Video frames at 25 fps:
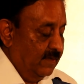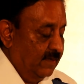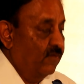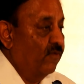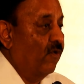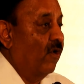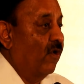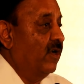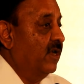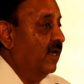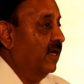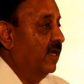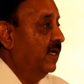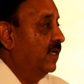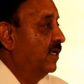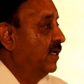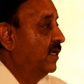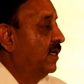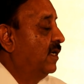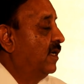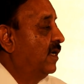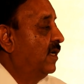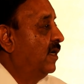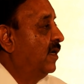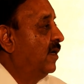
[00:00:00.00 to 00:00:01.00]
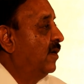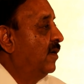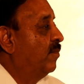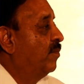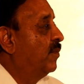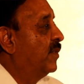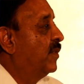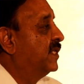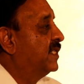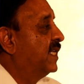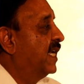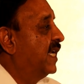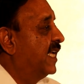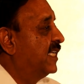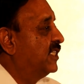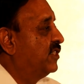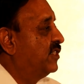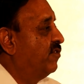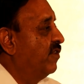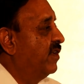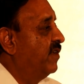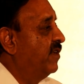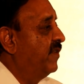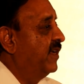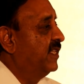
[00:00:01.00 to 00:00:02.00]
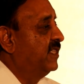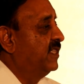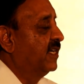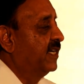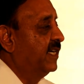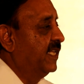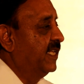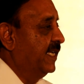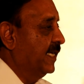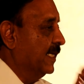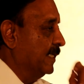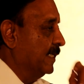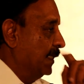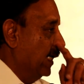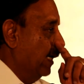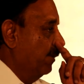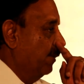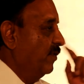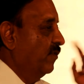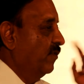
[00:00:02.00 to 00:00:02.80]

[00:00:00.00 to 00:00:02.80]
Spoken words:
water. But the last 25, 30 years, I've